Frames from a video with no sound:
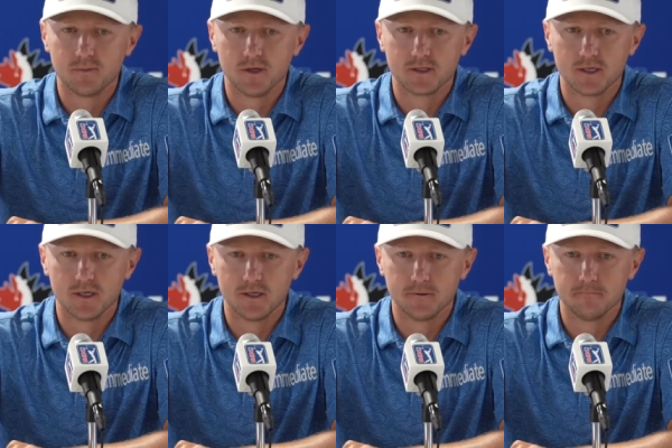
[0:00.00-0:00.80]
But,
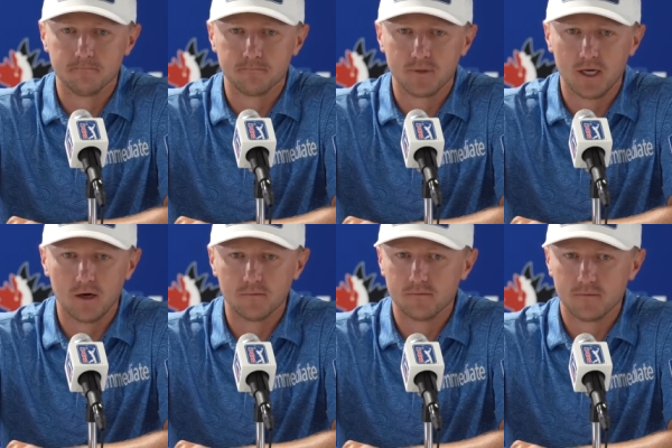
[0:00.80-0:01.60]

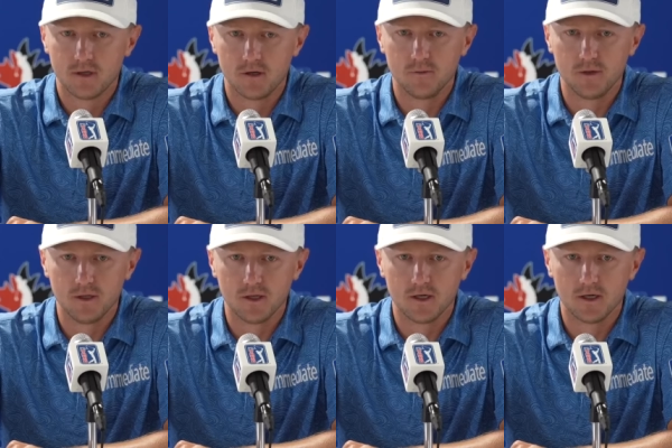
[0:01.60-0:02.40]
I'll
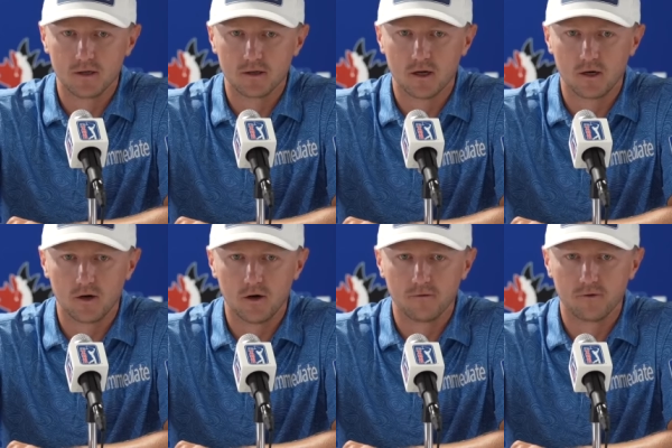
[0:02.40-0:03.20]
be gunning
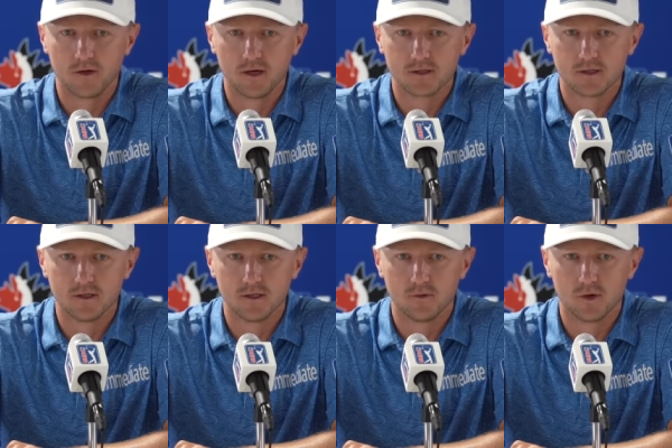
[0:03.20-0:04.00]
hard for that
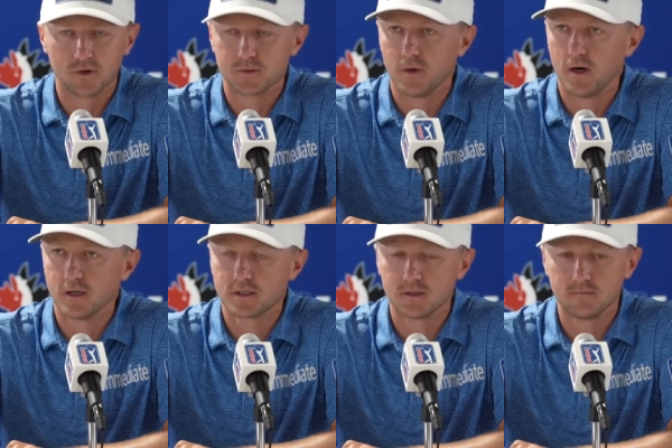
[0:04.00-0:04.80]
one of those
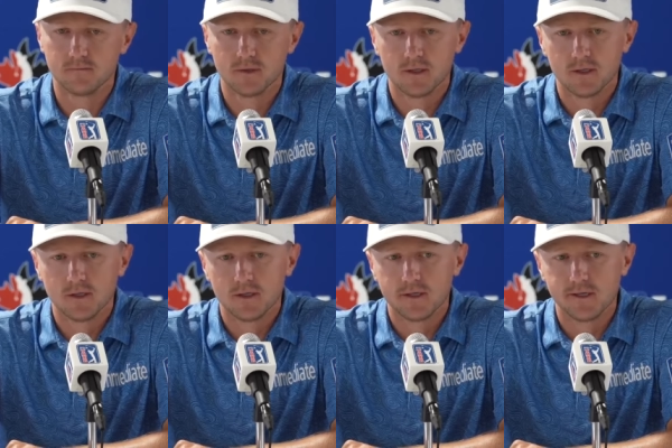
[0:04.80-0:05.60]
spots. And,
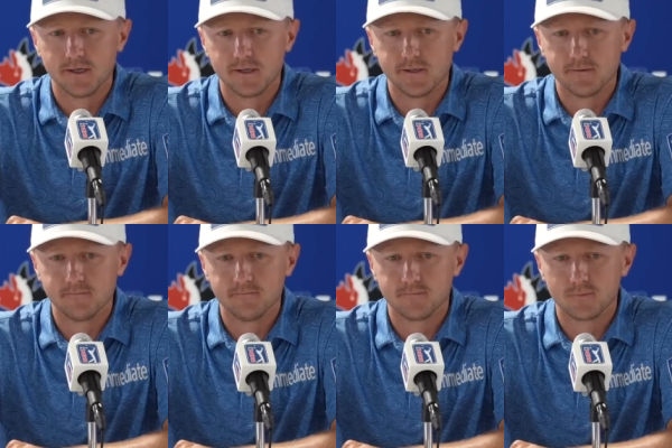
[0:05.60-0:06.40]

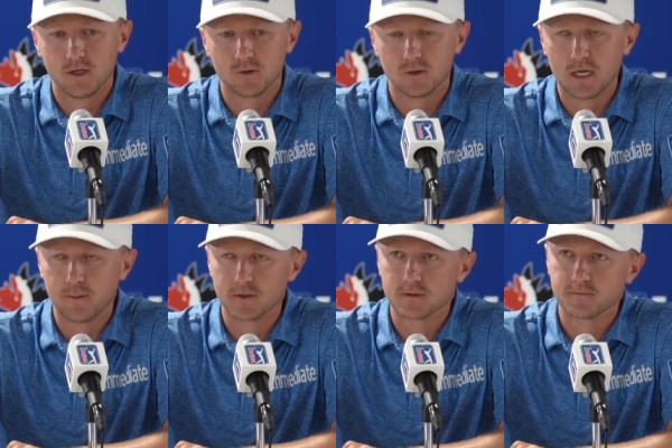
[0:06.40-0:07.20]
we'll see what
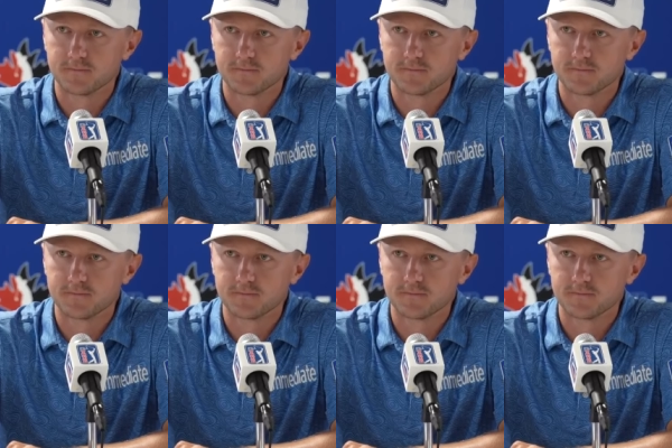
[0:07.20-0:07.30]
happens.